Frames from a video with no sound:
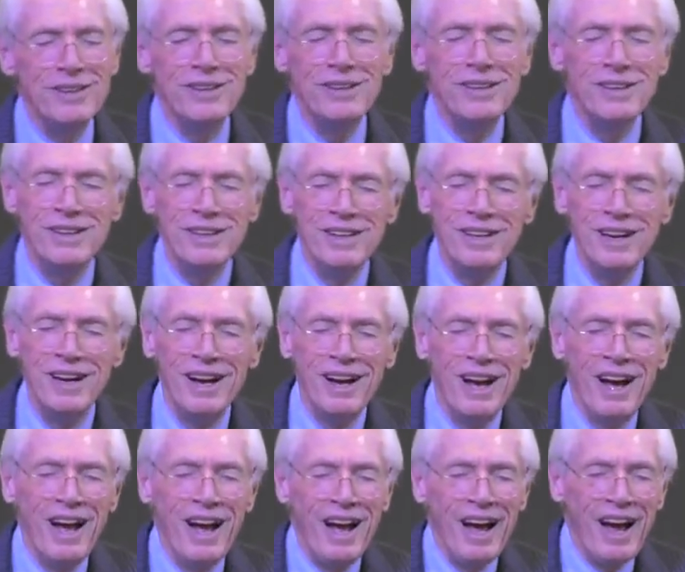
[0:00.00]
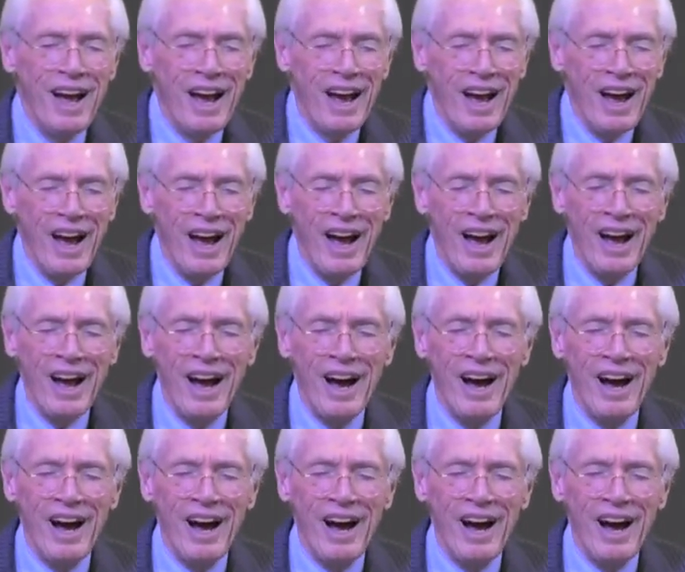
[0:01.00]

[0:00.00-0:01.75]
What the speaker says: Nobody speaks.